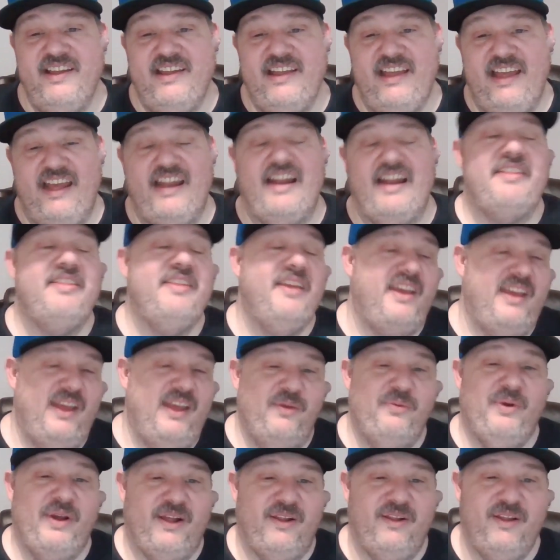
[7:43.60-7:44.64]
And I think he
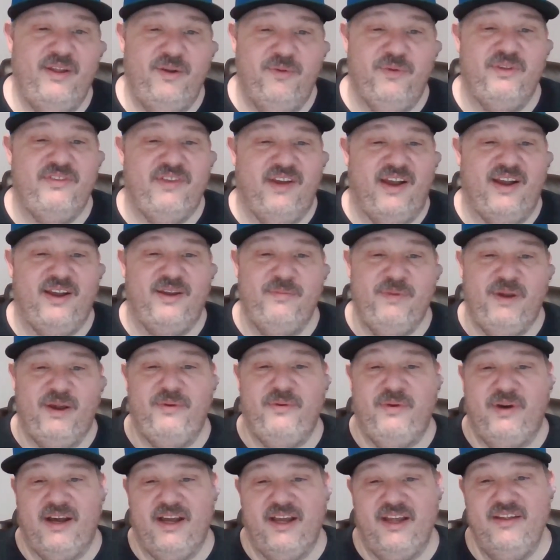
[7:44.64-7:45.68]
will, and we'll talk about
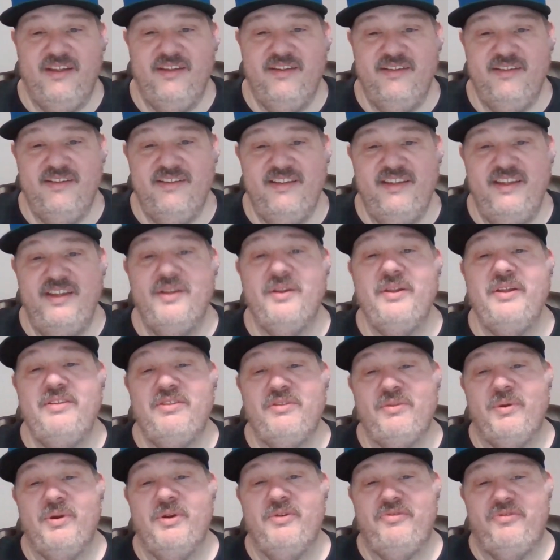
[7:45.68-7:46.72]
why. He only
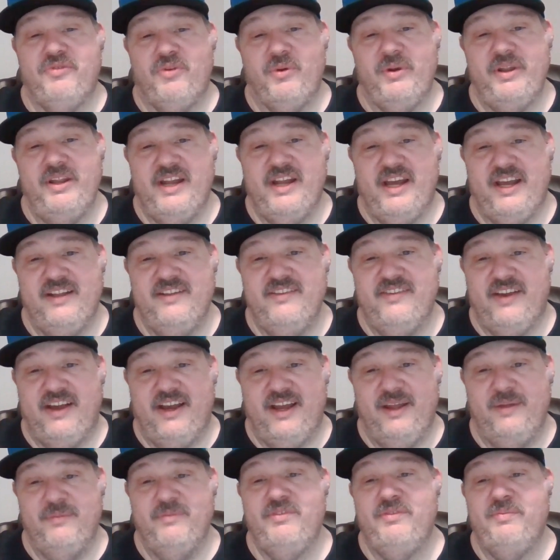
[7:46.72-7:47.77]
threw it 49
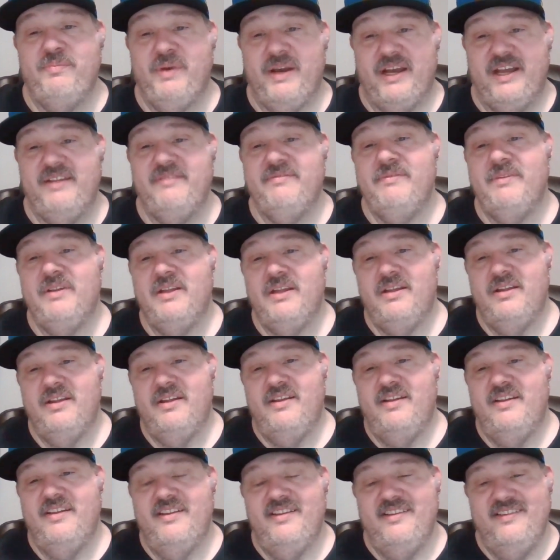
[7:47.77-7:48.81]
times, but
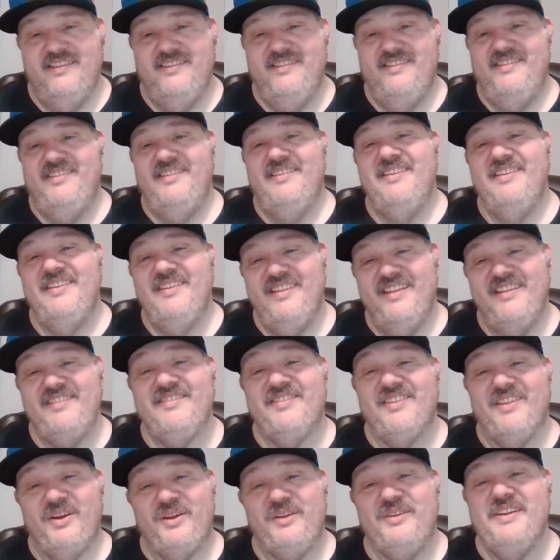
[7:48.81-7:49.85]
they
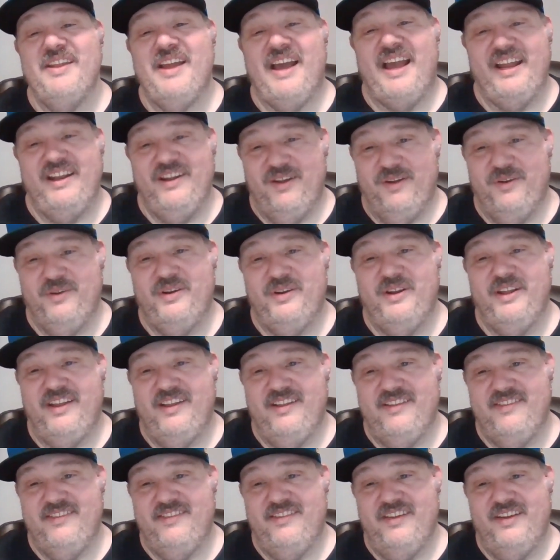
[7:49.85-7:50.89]
slugged 900
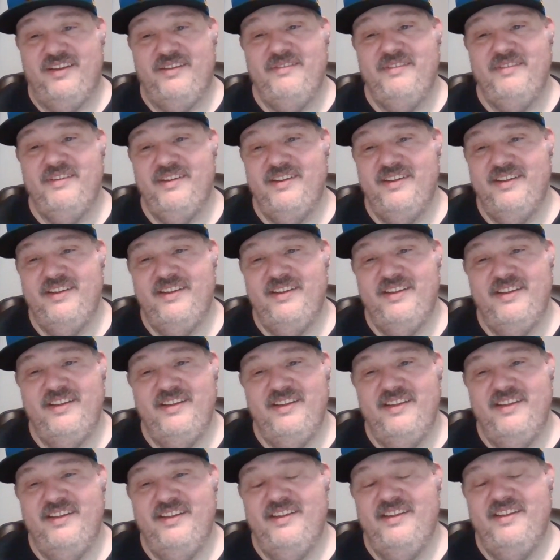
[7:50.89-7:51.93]
against it.
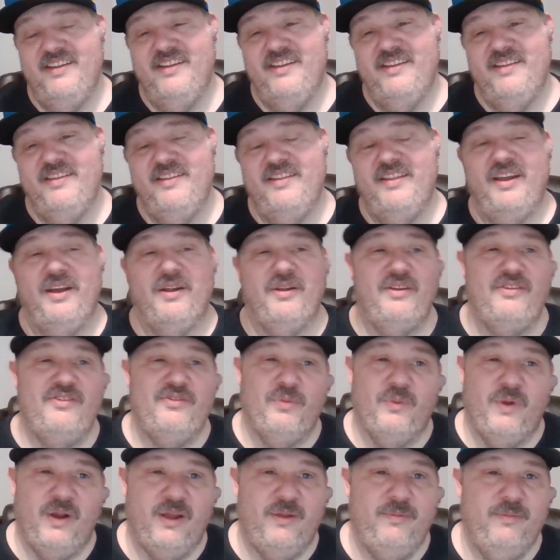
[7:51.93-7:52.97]
They only
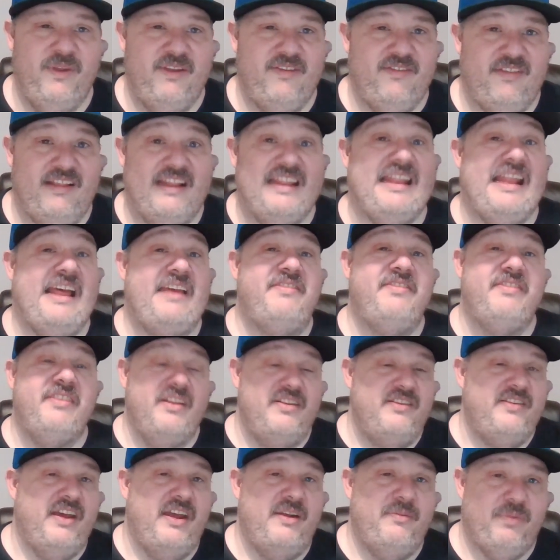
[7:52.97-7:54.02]
swung and missed less than
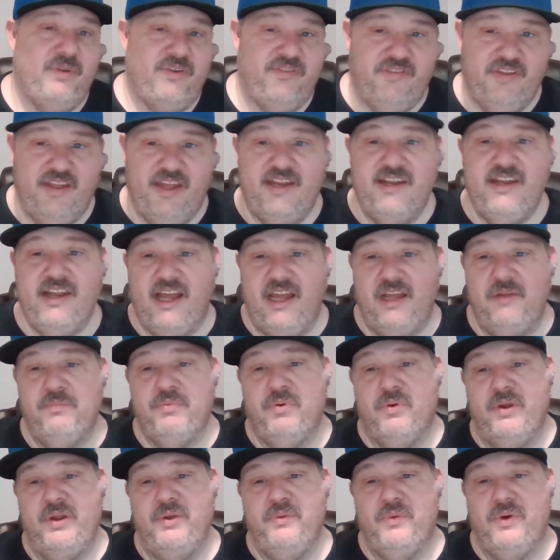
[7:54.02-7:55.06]
10%,
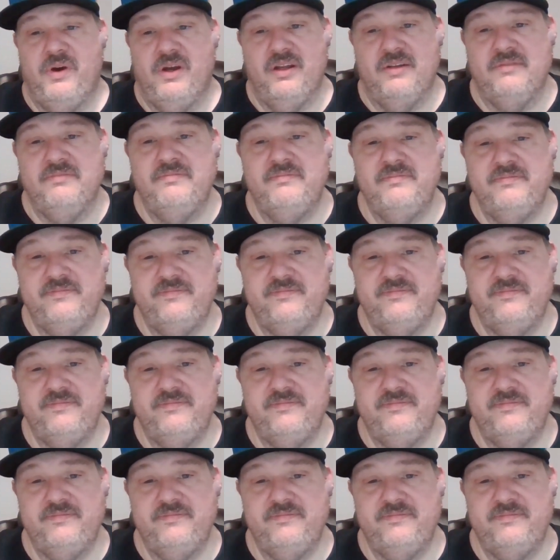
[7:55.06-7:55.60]
9.1.